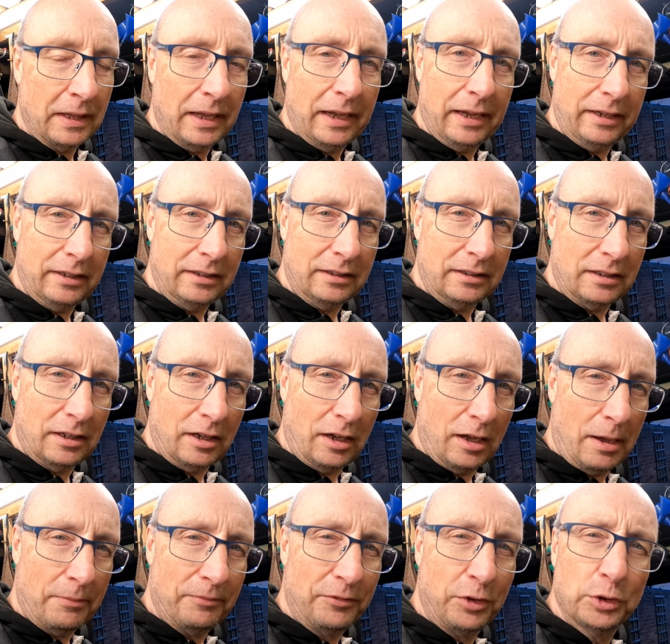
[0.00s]
and
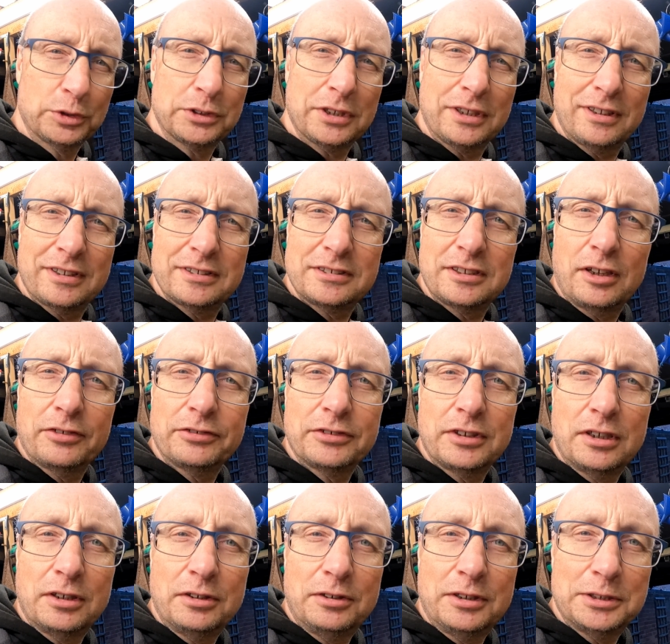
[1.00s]
unfortunately this
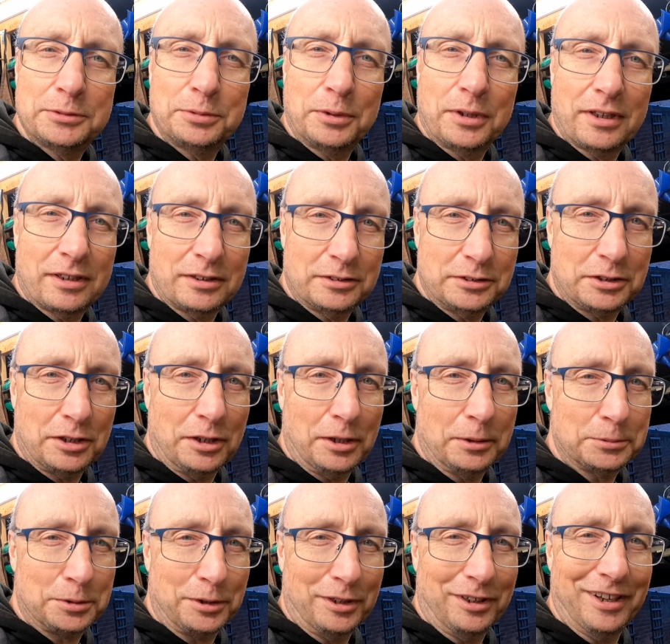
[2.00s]
afternoon is one of those
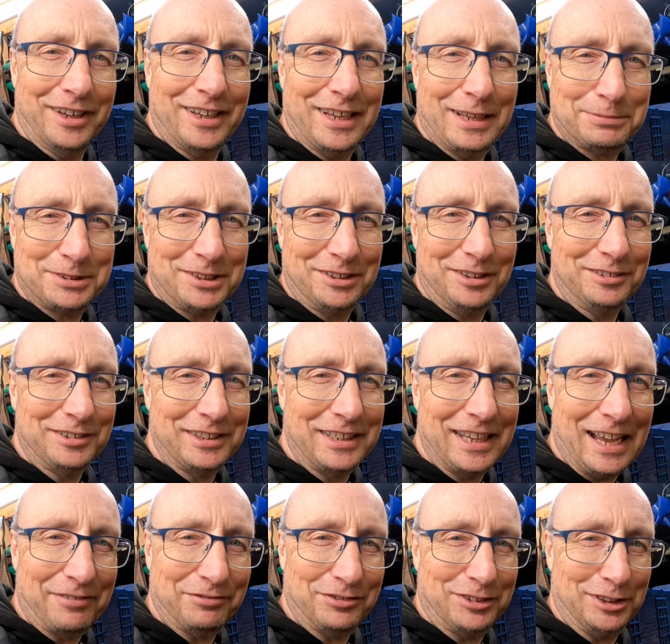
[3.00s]
times when I absolutely have